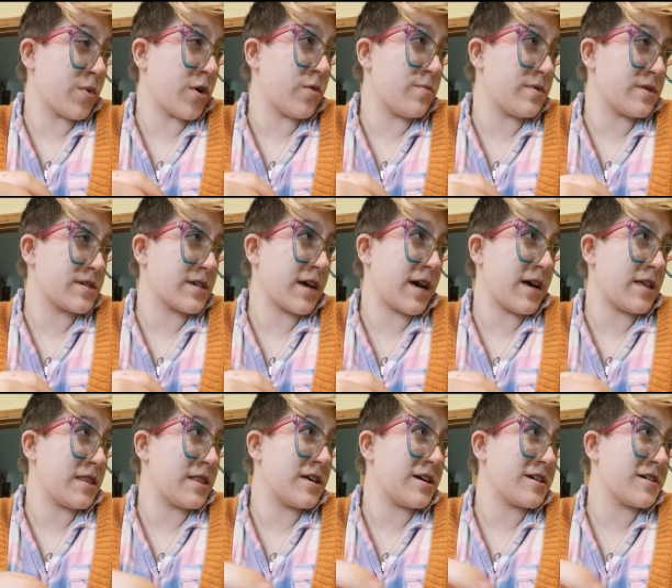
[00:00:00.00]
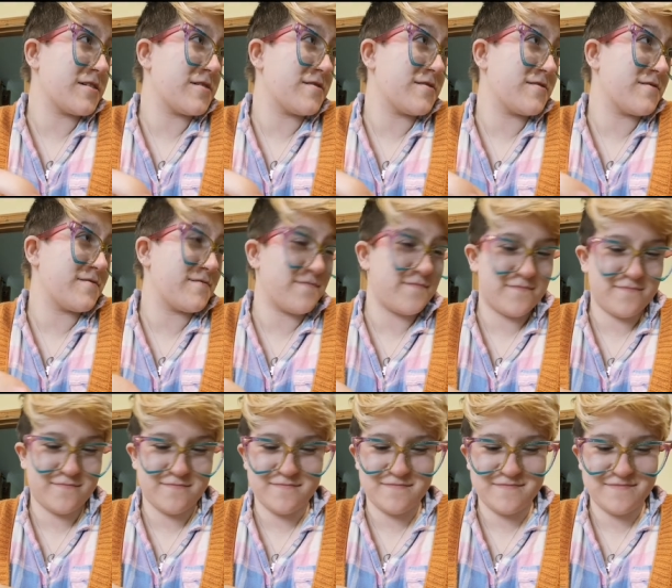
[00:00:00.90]
The Pope nice. is Catholic? Just
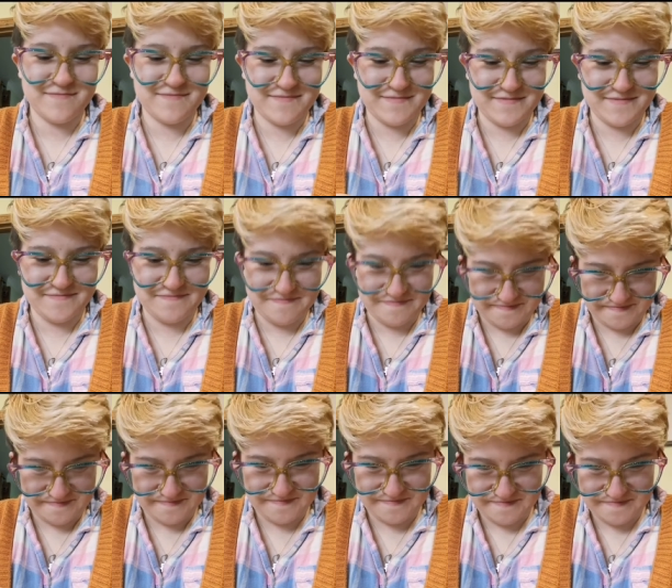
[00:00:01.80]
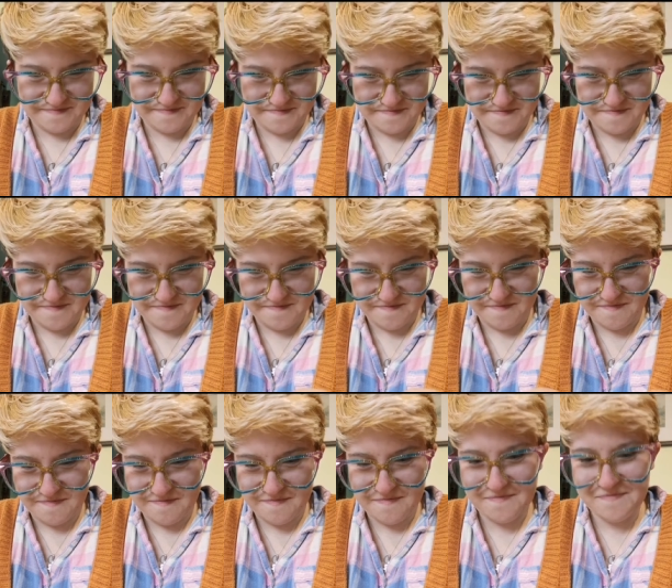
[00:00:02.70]
city here. Might be
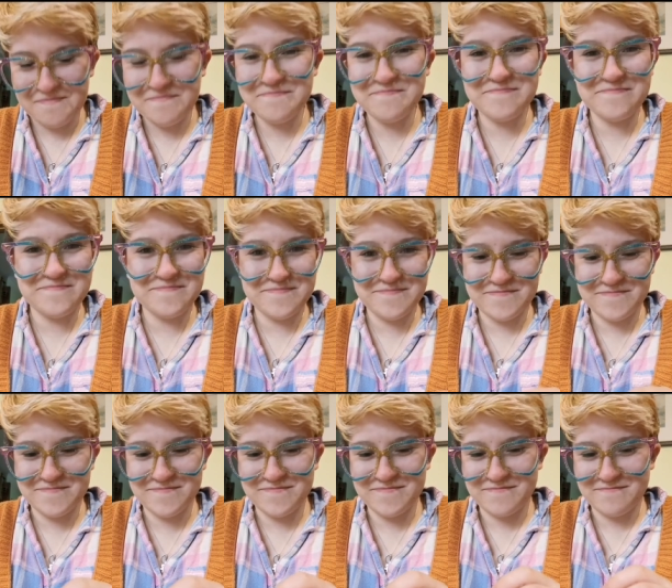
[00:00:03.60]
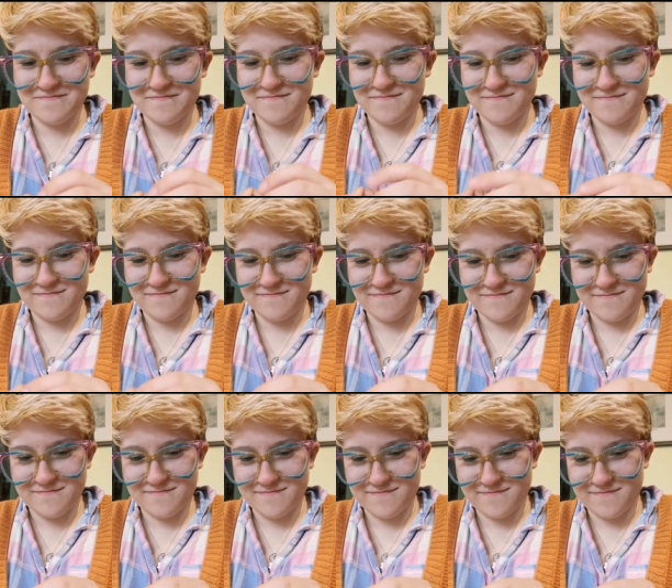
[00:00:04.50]
nice sitting here doing
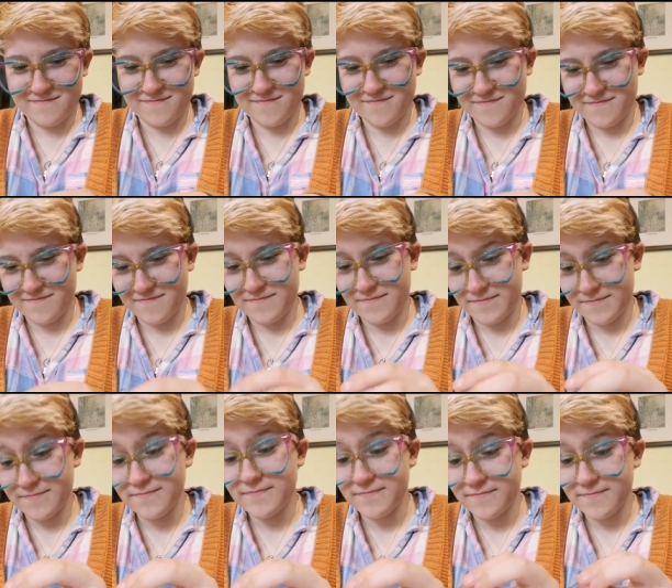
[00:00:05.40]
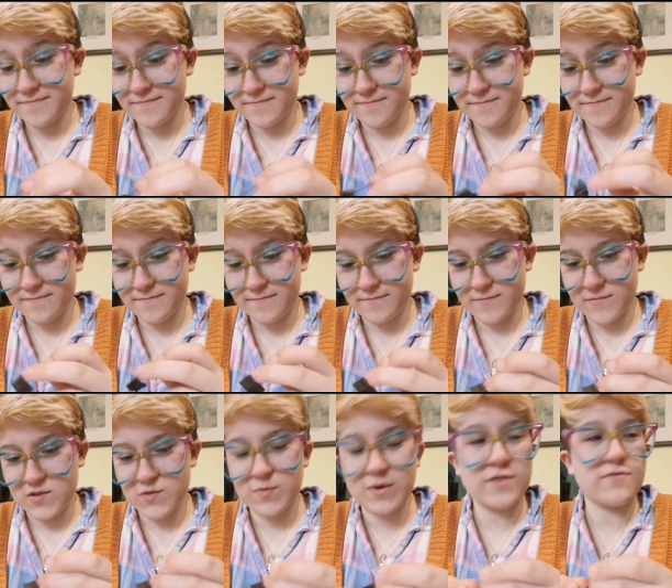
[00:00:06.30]
all, Yeah.
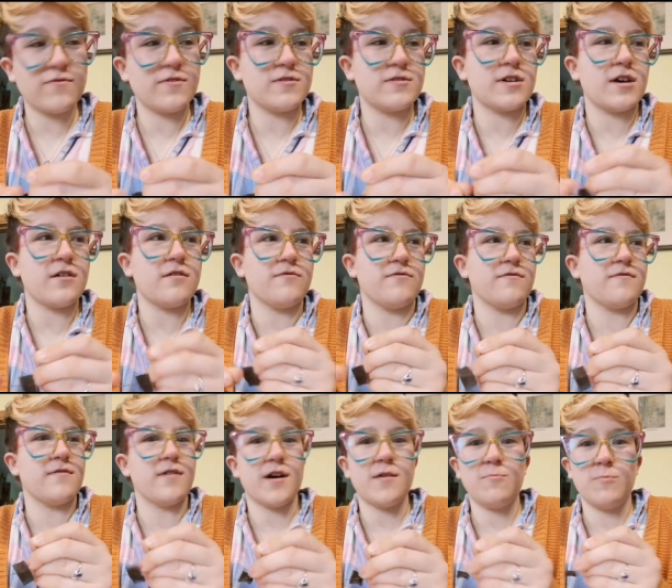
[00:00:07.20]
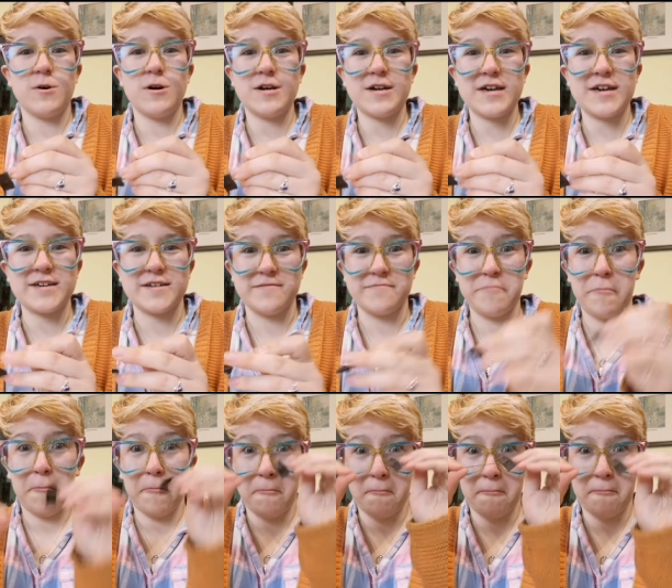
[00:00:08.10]
Speak for yourself. I'm working.
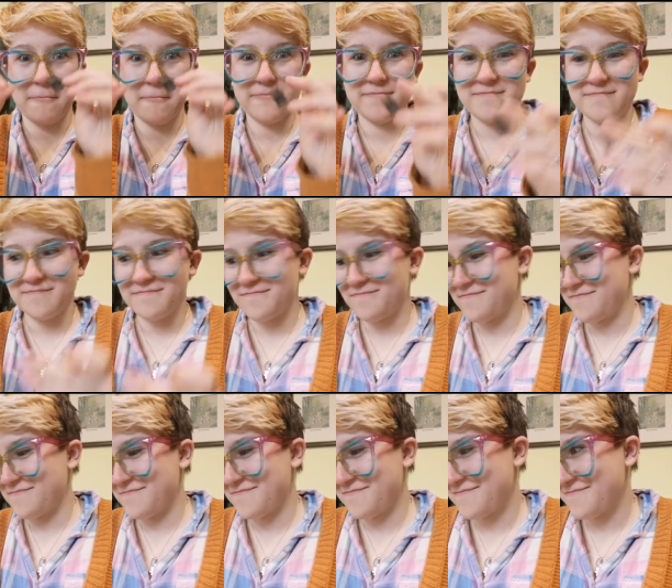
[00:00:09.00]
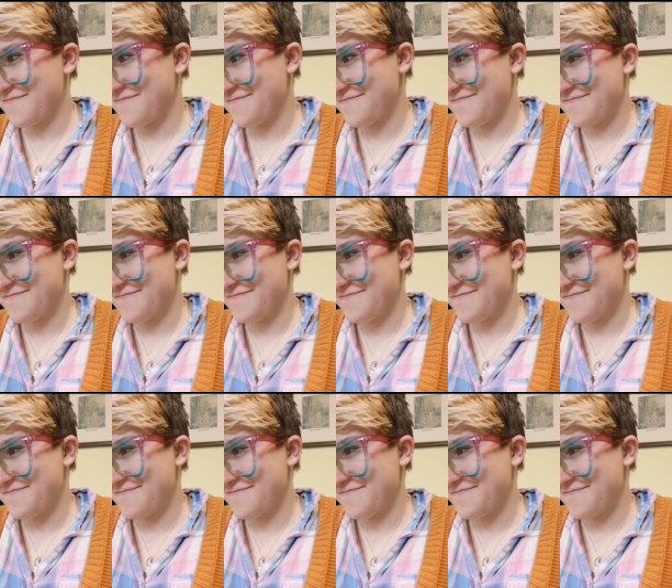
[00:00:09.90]
Yeah, right.